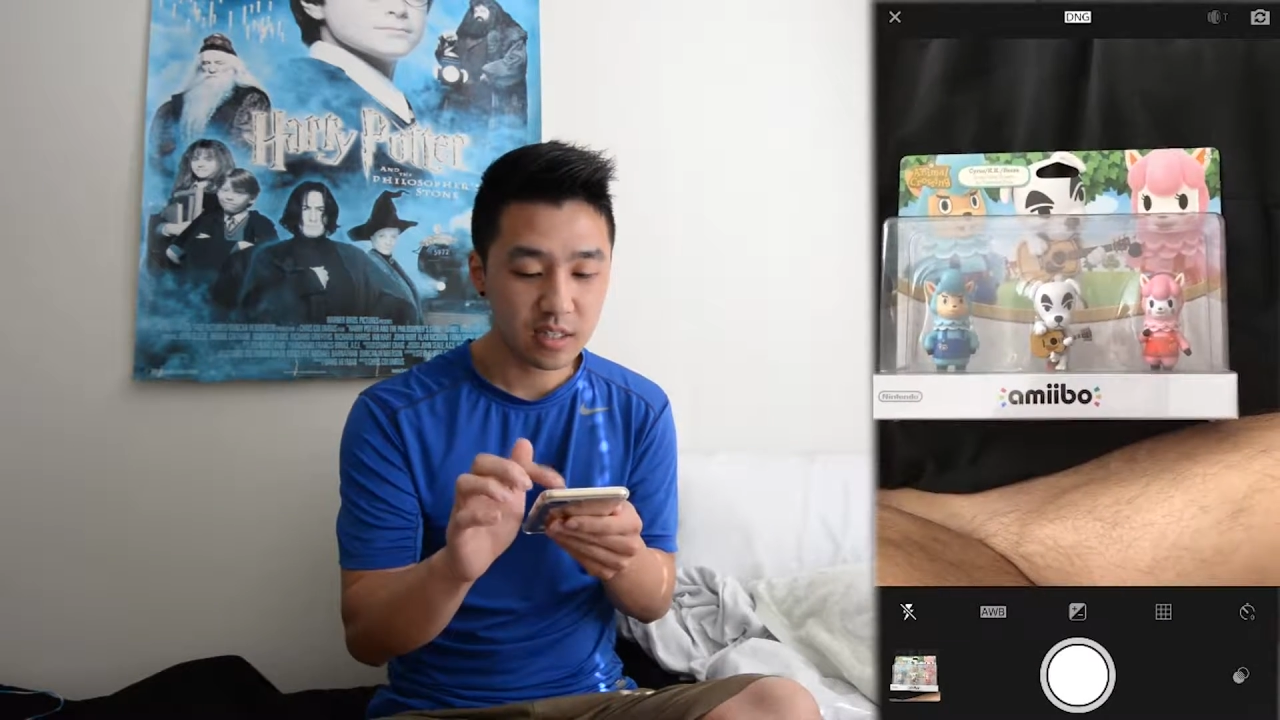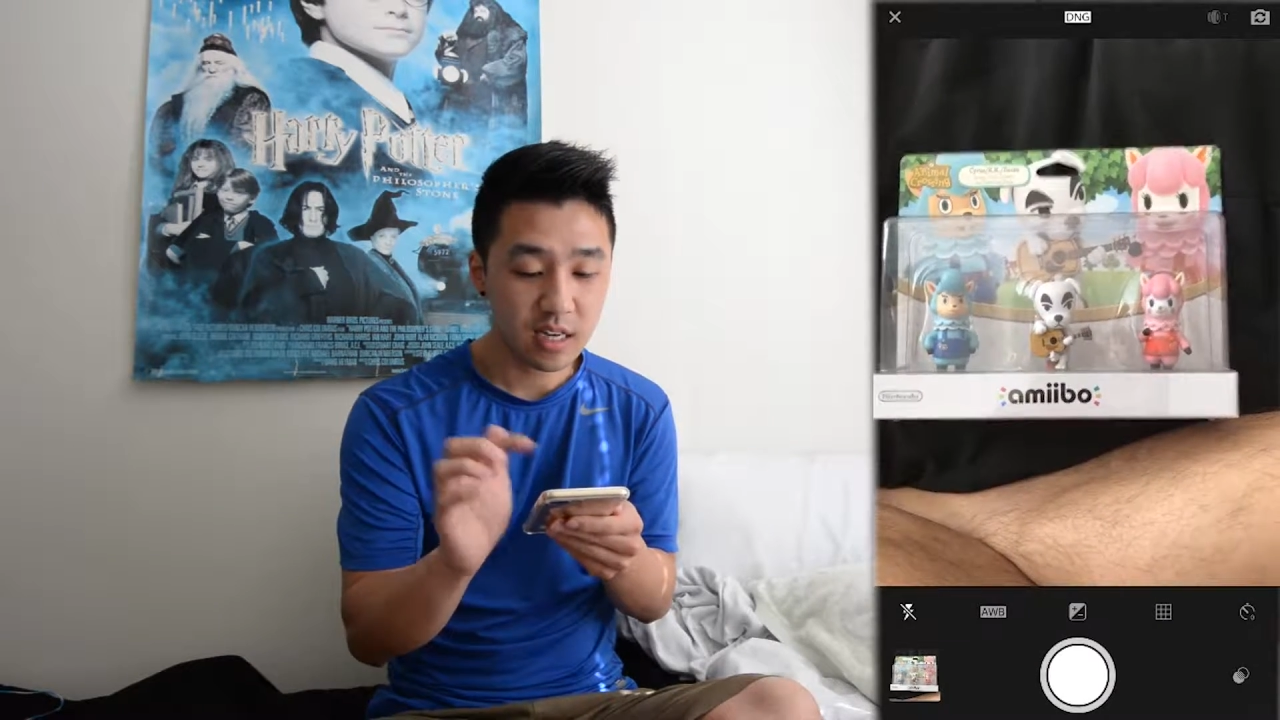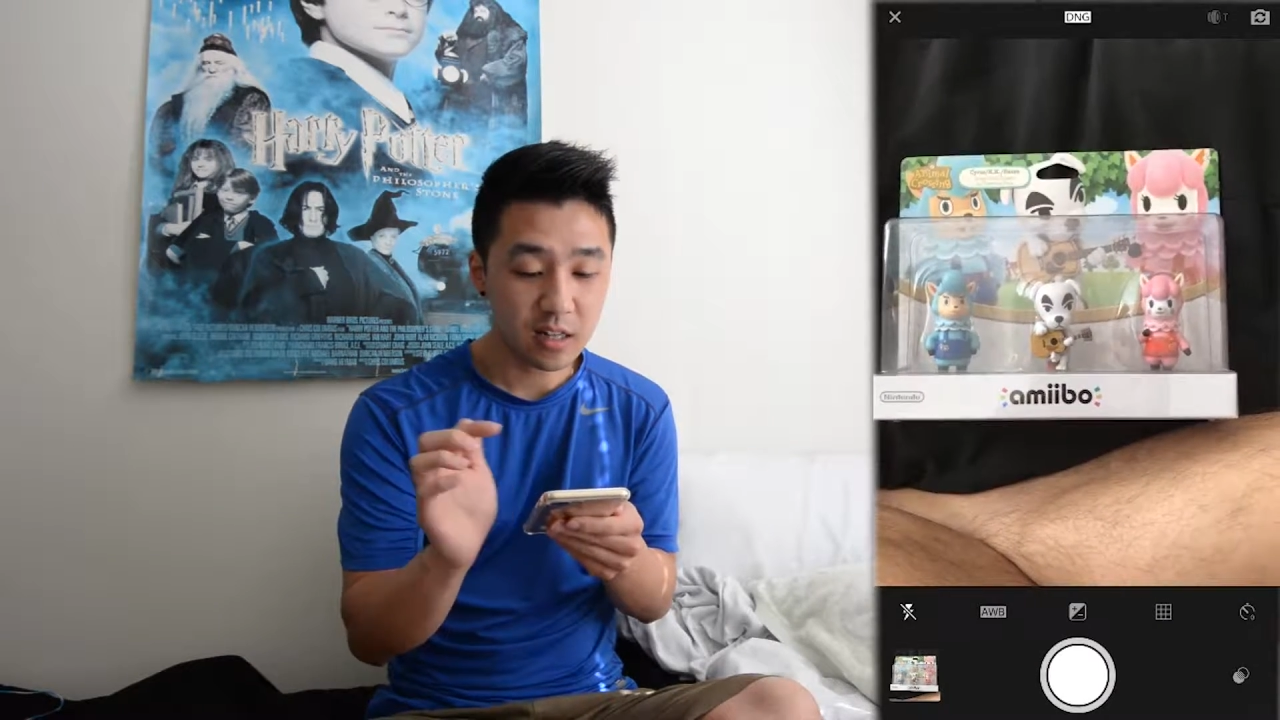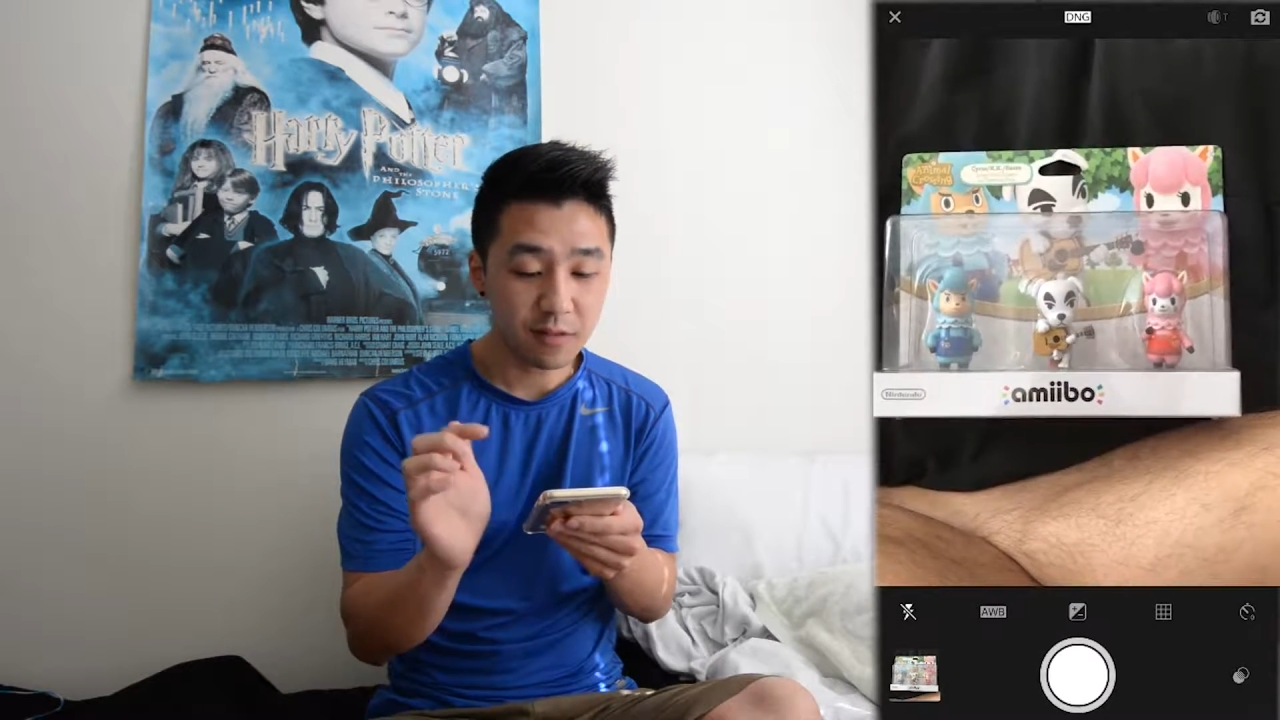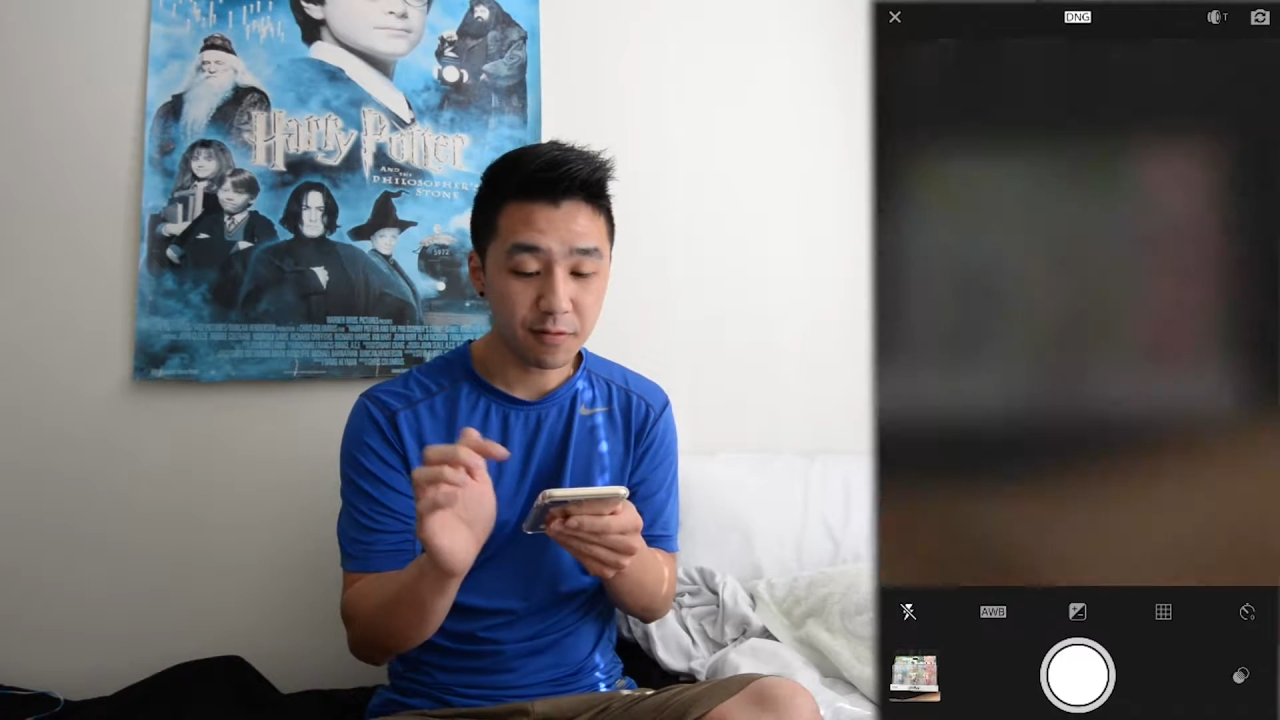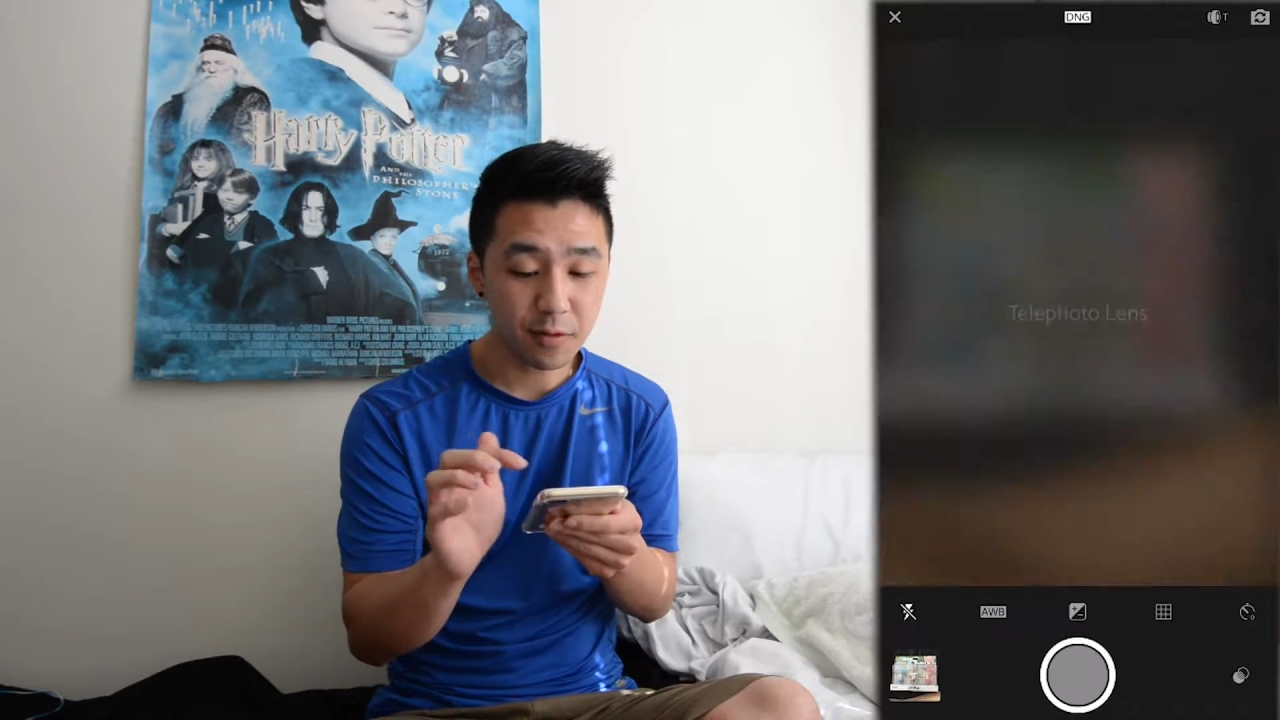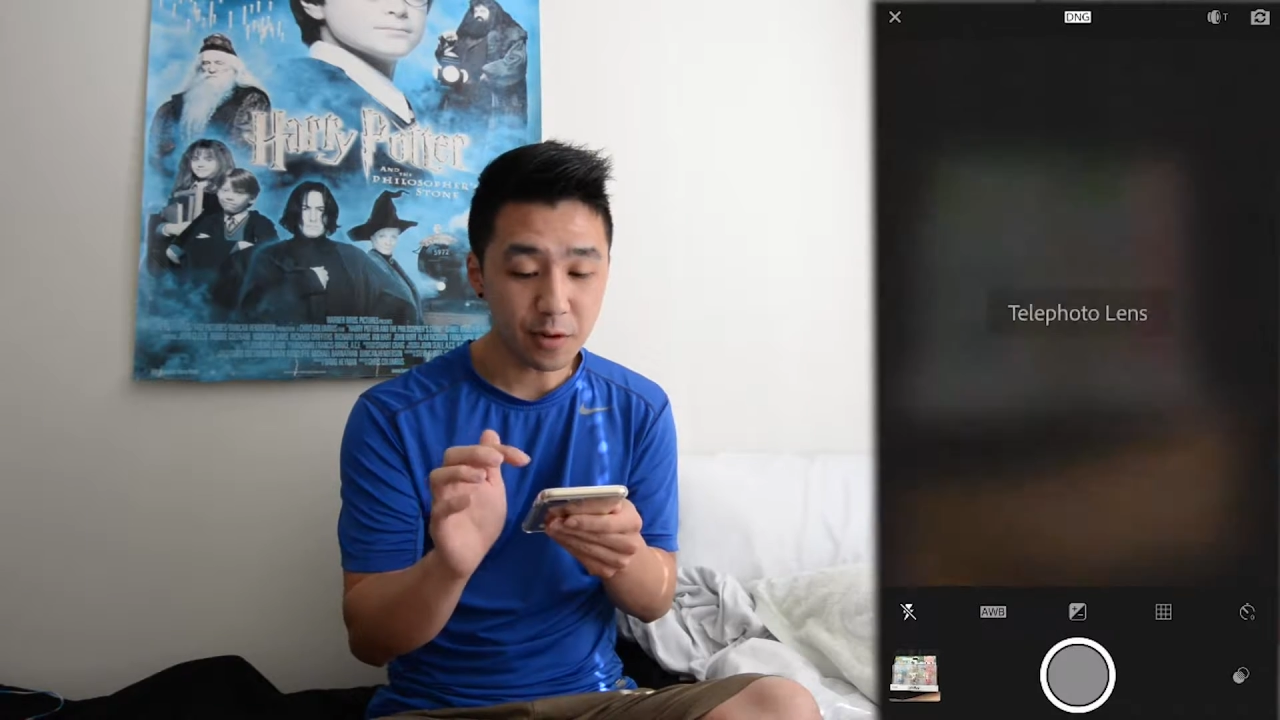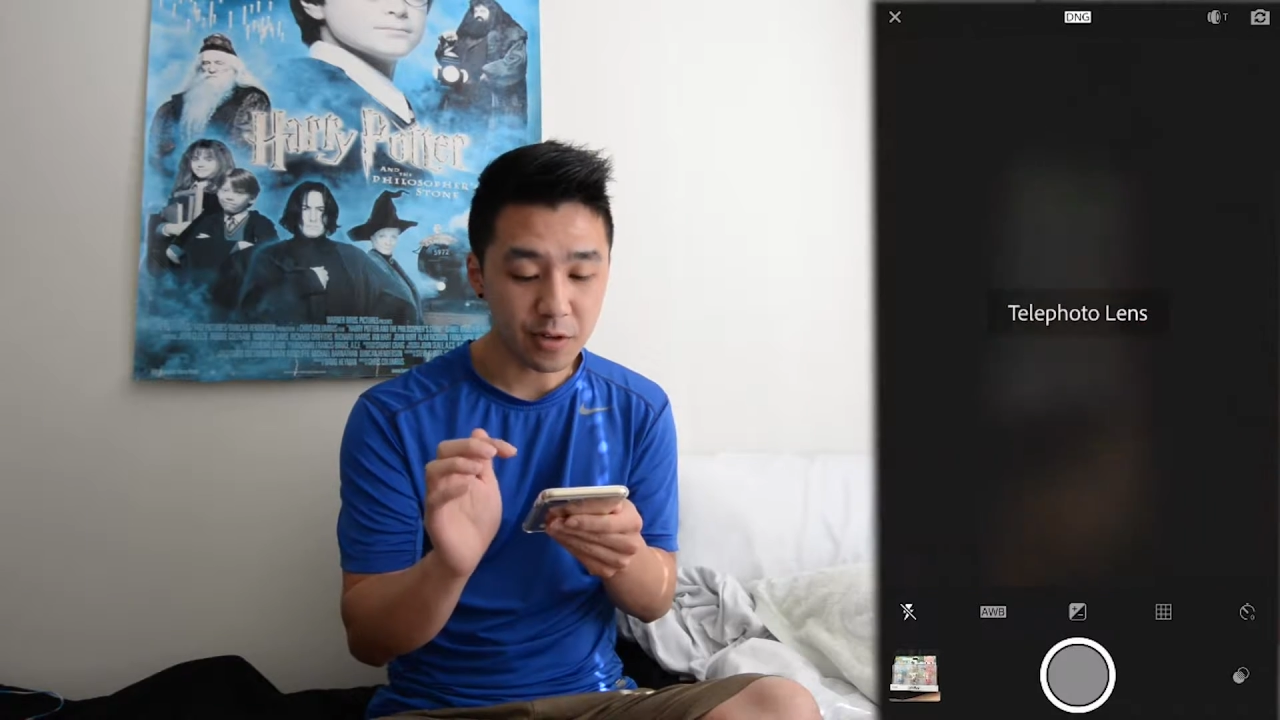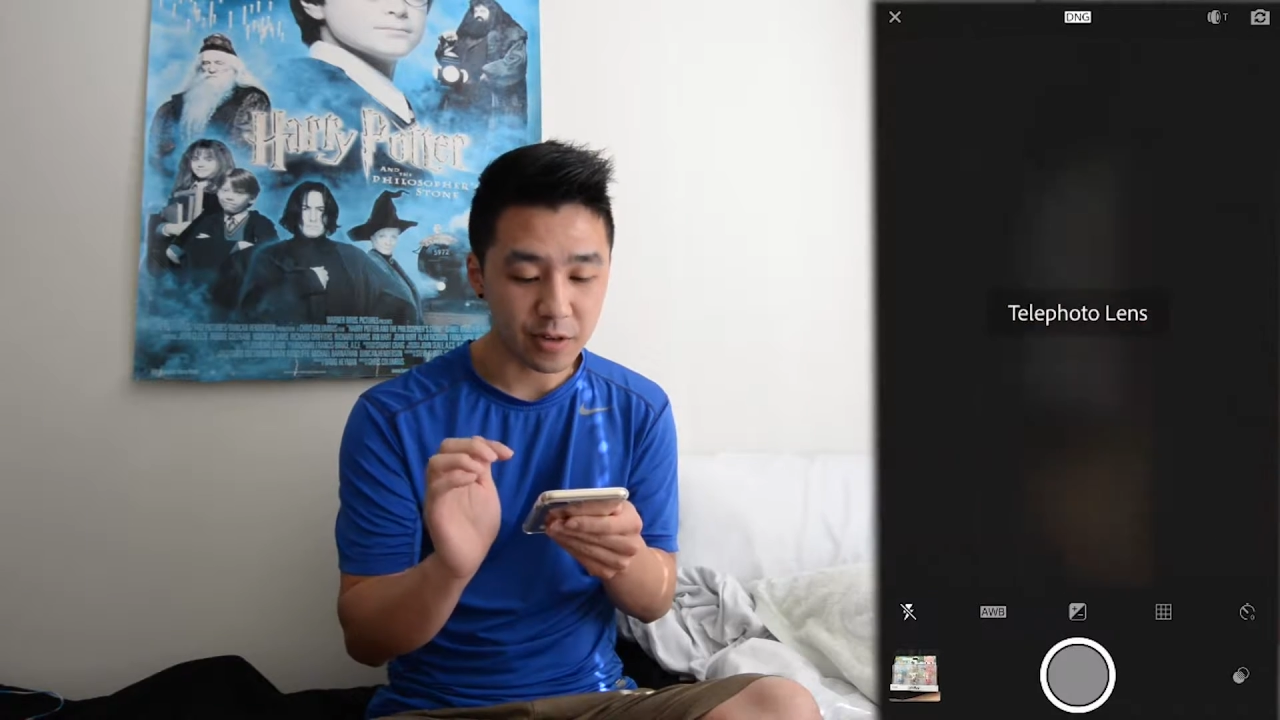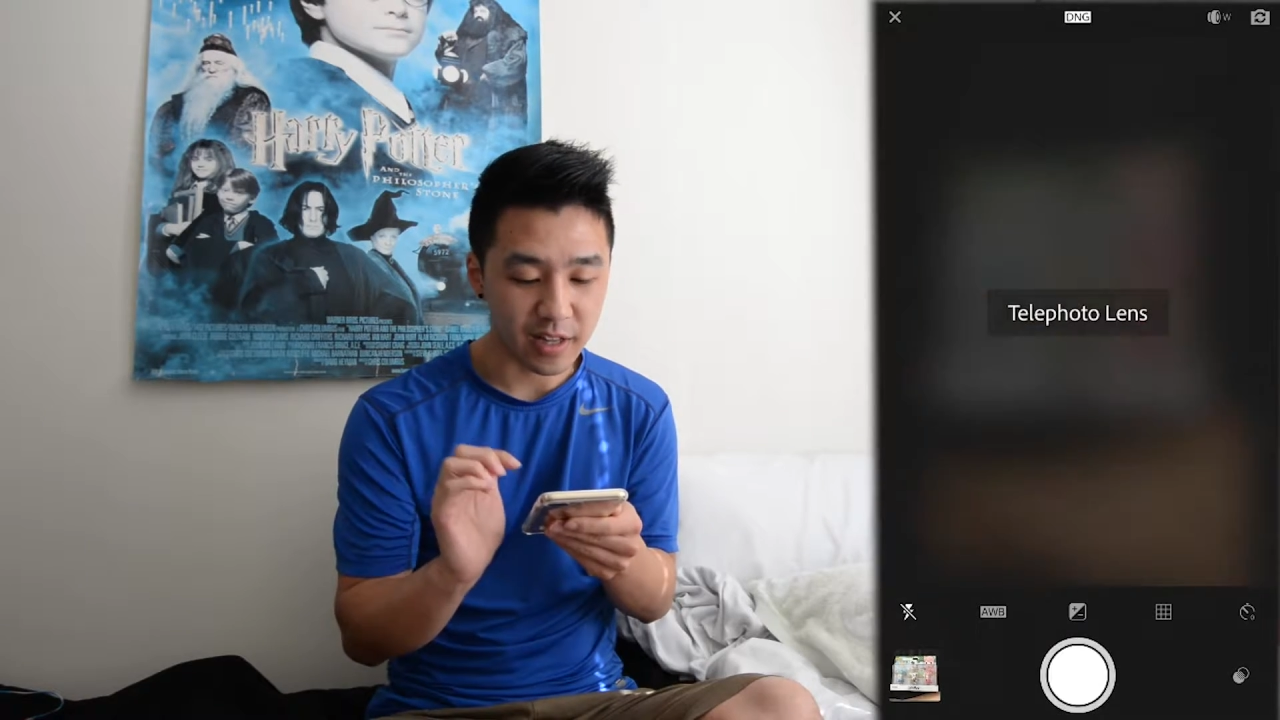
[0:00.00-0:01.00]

telephoto